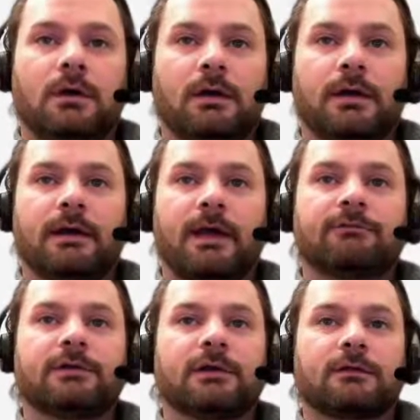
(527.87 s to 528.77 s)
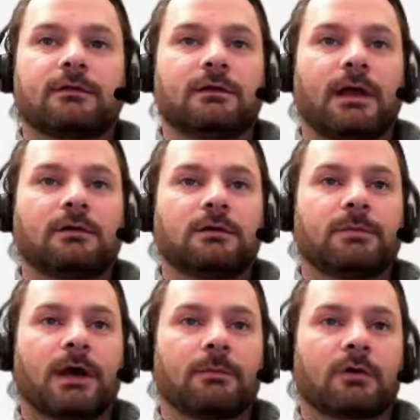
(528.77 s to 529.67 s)
and everything that's indented
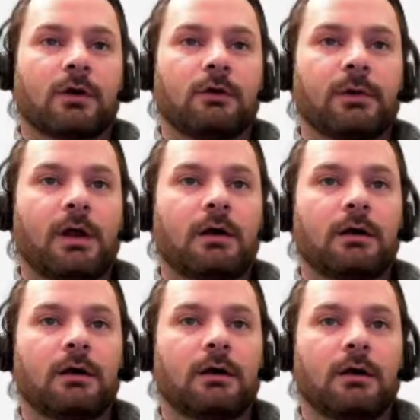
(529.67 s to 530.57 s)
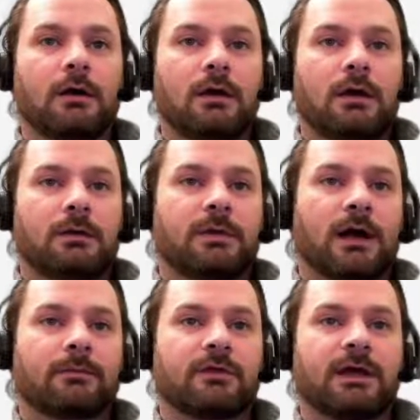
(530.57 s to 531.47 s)
becomes a code block and
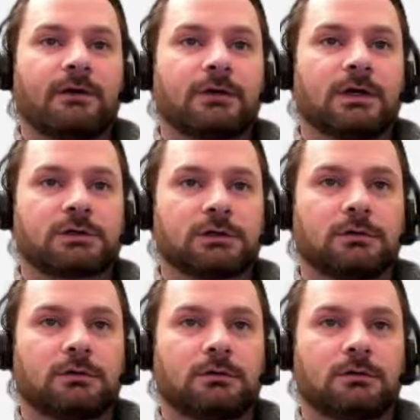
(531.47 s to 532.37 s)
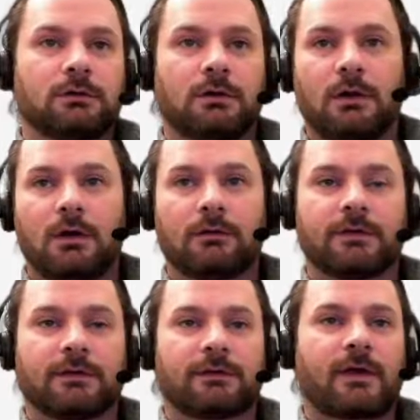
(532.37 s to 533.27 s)
becomes the definition of
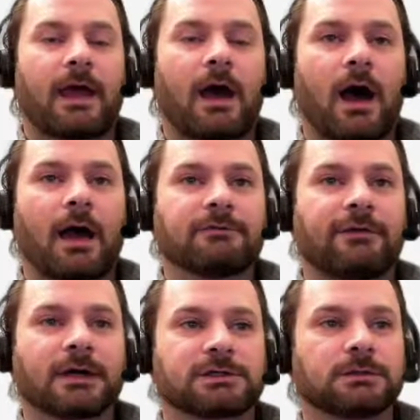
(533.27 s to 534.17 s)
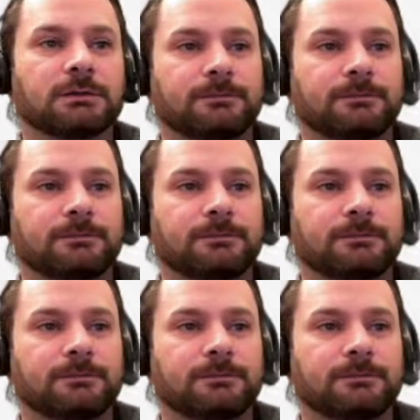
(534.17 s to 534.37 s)
this say hi function.